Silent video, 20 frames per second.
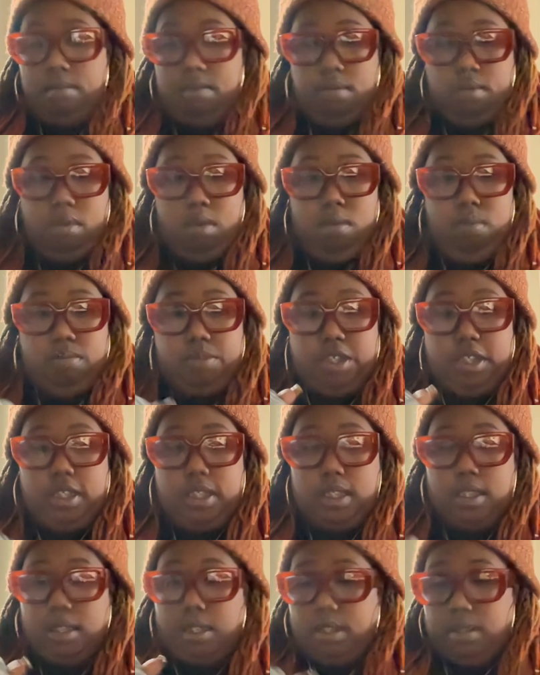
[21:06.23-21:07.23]
Oh,
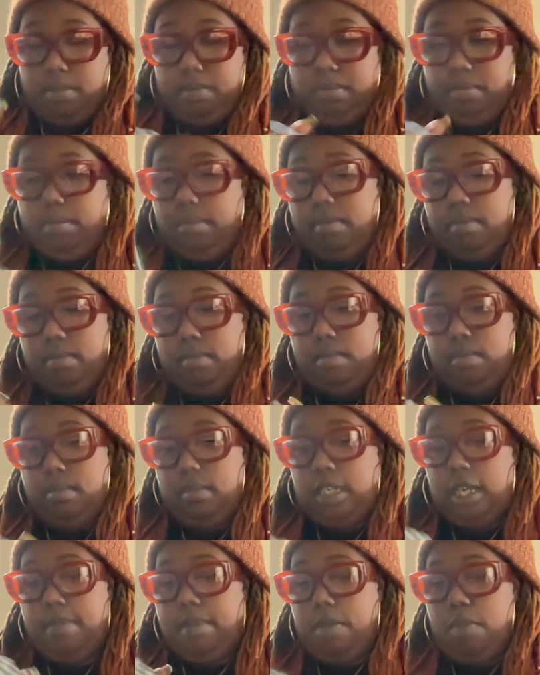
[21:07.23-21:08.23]
Jesus.
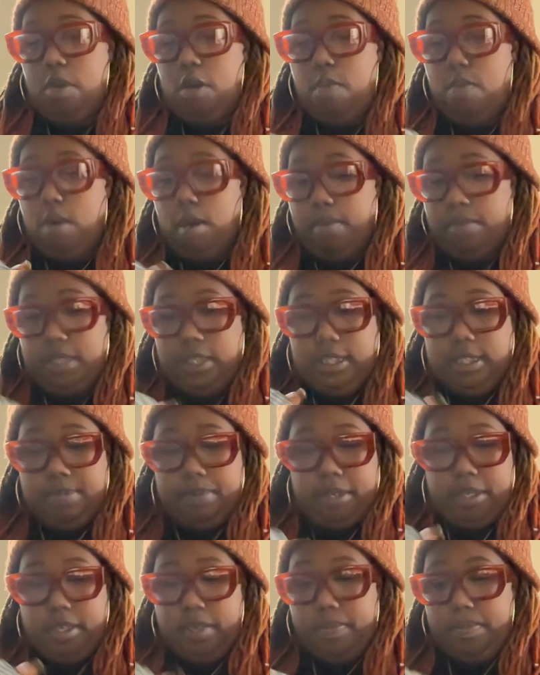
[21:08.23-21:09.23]
Give me 1 more, please,
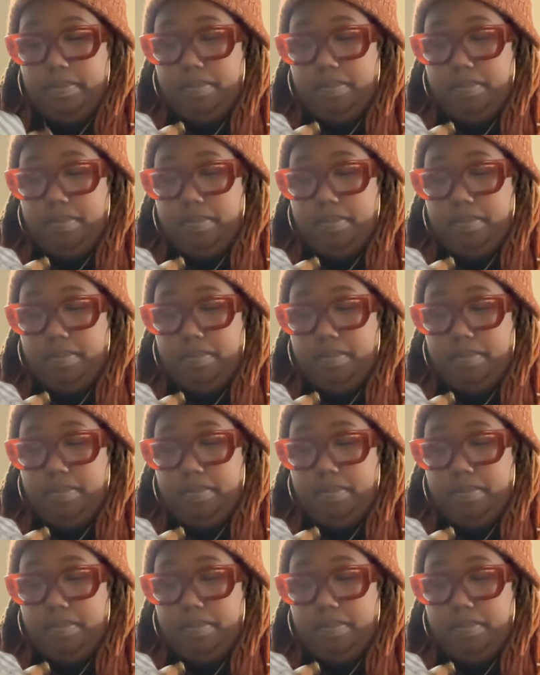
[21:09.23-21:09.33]
Spirit.